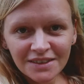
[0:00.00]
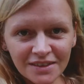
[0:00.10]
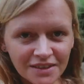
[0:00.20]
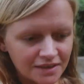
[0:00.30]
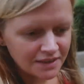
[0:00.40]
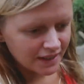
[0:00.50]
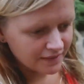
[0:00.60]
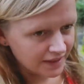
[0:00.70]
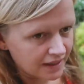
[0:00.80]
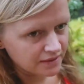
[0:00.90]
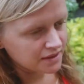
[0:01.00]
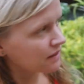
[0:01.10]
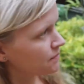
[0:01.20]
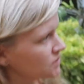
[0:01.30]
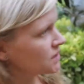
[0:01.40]
Sun's gone down now,
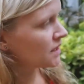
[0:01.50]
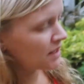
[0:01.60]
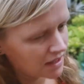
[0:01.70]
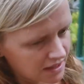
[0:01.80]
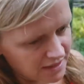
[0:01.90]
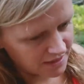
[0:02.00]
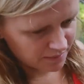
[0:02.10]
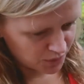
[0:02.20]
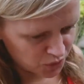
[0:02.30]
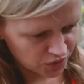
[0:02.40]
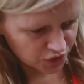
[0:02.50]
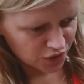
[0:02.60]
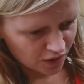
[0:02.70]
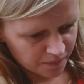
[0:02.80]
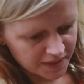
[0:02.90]
so I'm just gonna nip to the
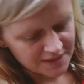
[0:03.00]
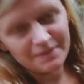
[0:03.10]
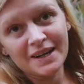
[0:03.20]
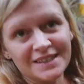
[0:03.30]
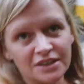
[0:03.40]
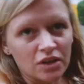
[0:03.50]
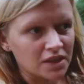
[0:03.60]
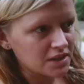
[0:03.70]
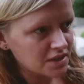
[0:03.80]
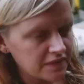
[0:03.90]
shop, get some ice lollies.